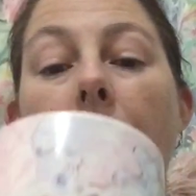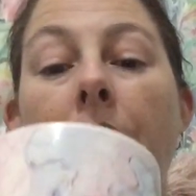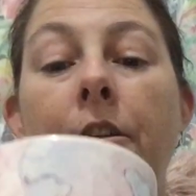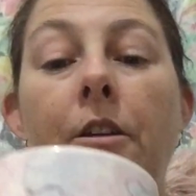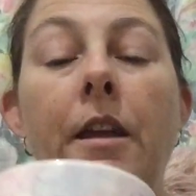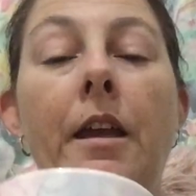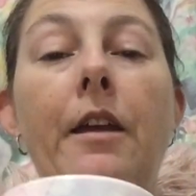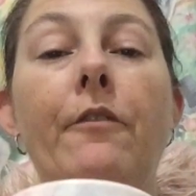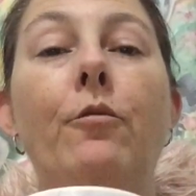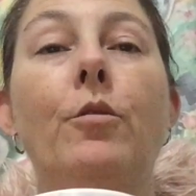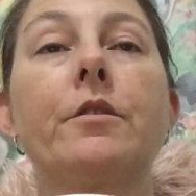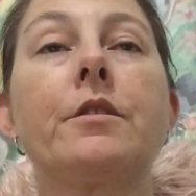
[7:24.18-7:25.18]
And I
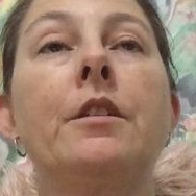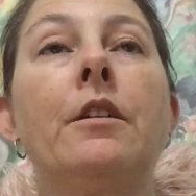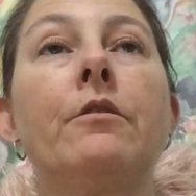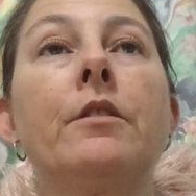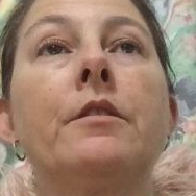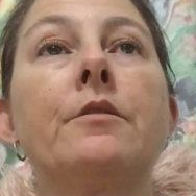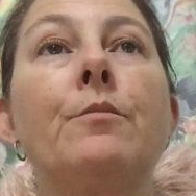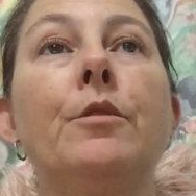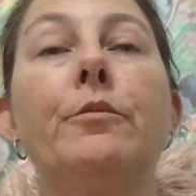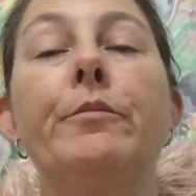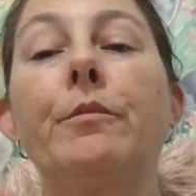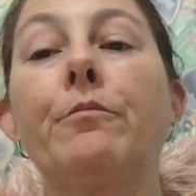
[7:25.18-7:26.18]
have what's known as
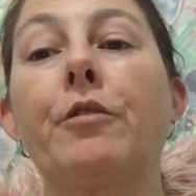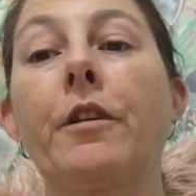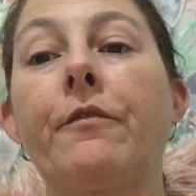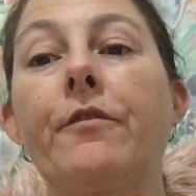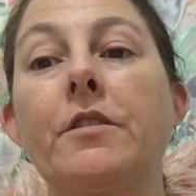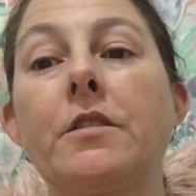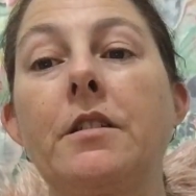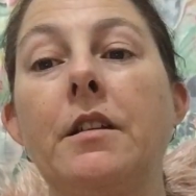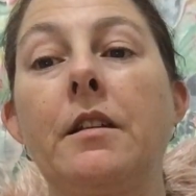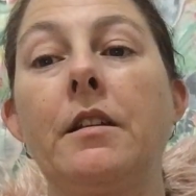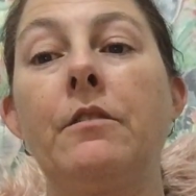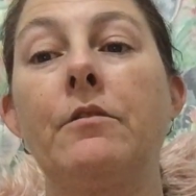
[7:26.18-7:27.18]
Melbourne breakfast
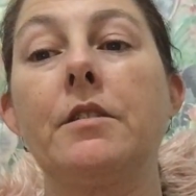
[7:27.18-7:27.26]
in here.